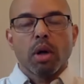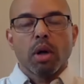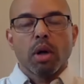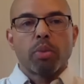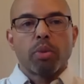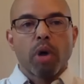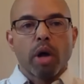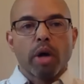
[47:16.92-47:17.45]
were
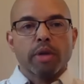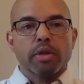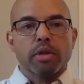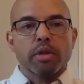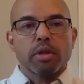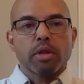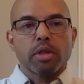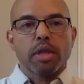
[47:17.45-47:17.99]
brought to
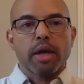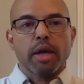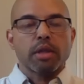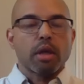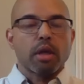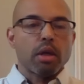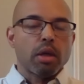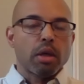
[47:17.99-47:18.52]
this
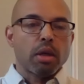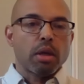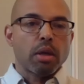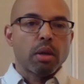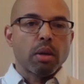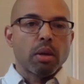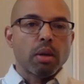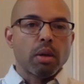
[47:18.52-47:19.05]
continent
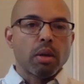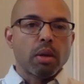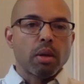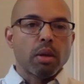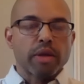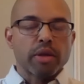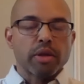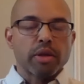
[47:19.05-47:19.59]
in
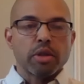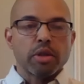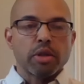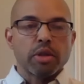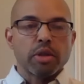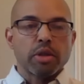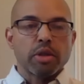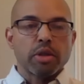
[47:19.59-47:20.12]
bondage and
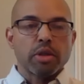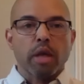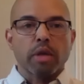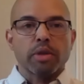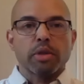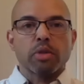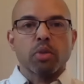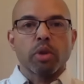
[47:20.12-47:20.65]

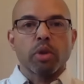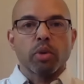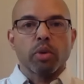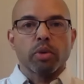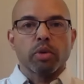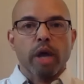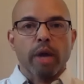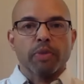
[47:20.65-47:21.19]
chains, whether we were
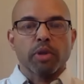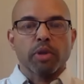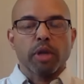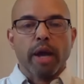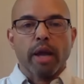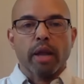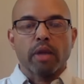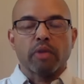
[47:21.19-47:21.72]
dropped on
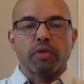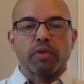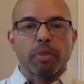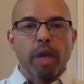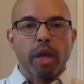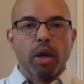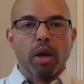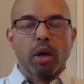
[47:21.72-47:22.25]
the island of
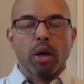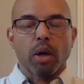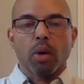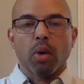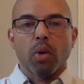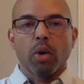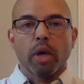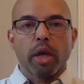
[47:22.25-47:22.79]

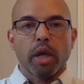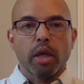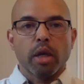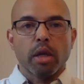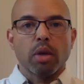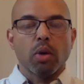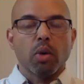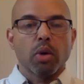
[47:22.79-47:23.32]
Jamaica or
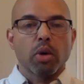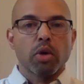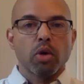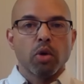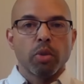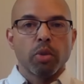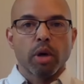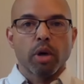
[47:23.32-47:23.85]
Haiti or
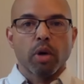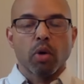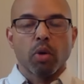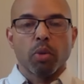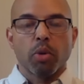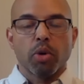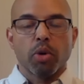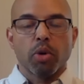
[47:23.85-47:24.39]
Cuba
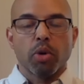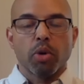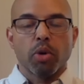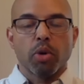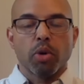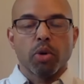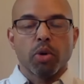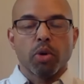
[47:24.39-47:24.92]
or Puerto
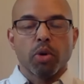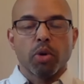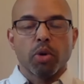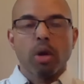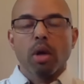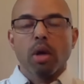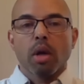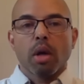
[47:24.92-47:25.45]
Rico
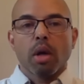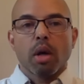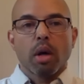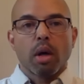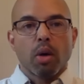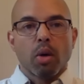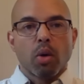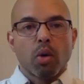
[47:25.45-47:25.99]

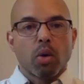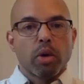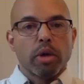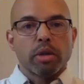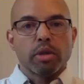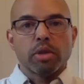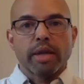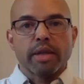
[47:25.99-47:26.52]
or in
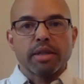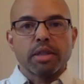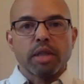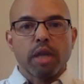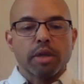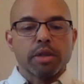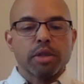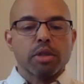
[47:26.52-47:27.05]
these United
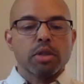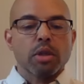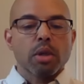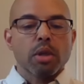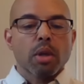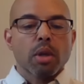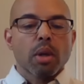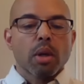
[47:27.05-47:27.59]
States.